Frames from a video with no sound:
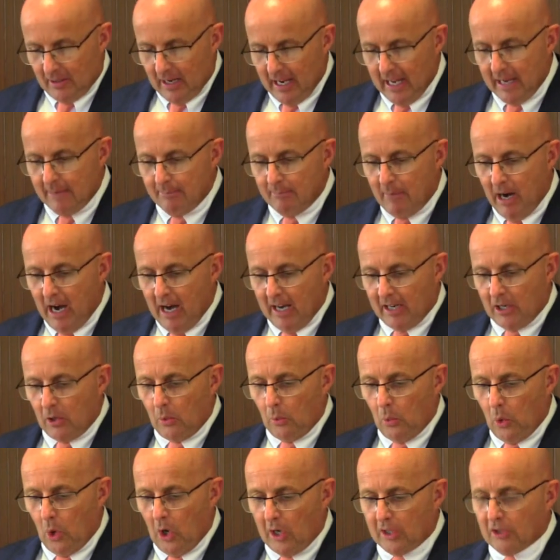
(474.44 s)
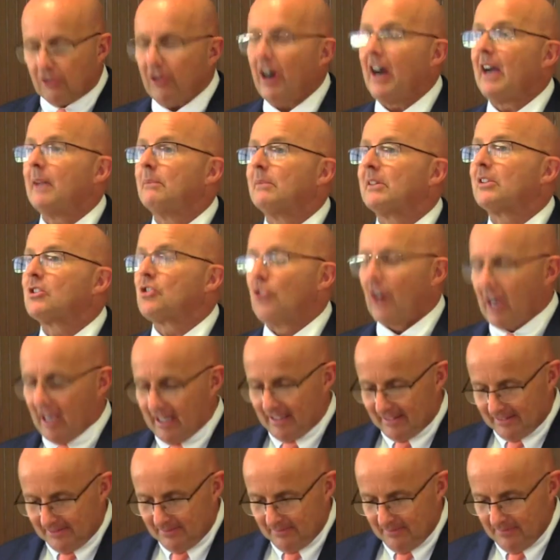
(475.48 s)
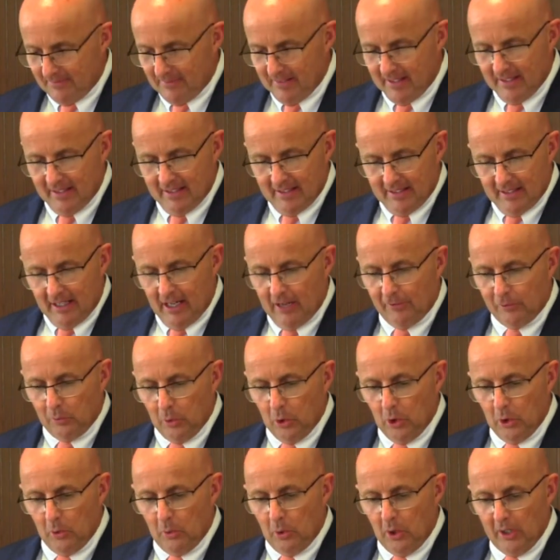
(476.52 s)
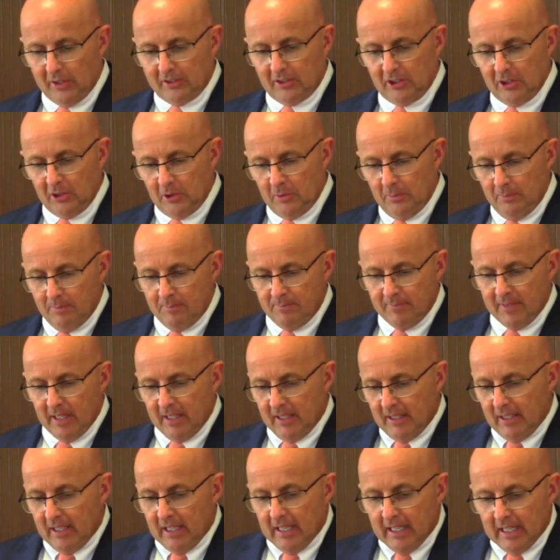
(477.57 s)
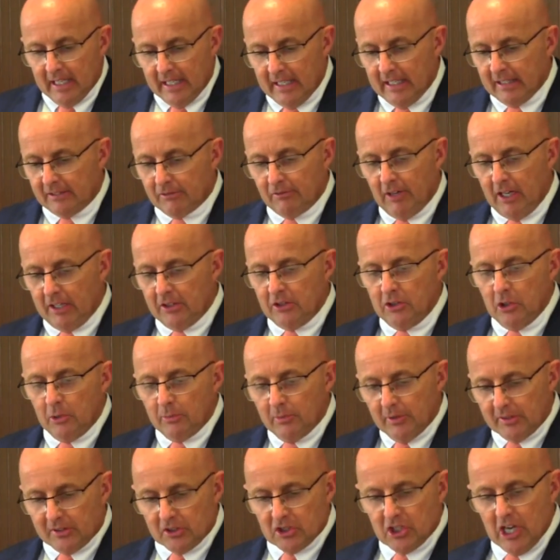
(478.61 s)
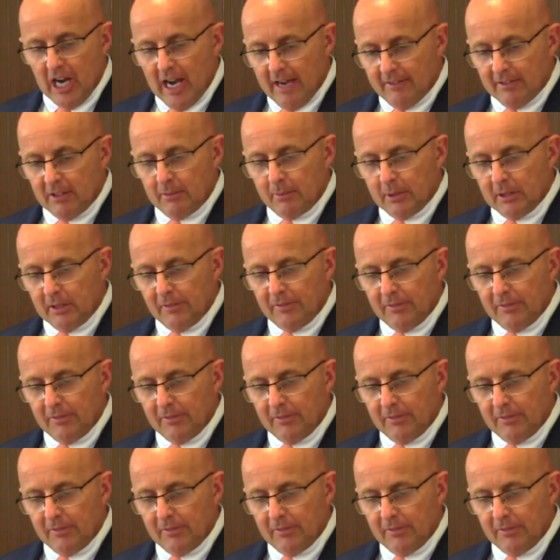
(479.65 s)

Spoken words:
a mock war crimes trial of World War II. He has run numerous charitable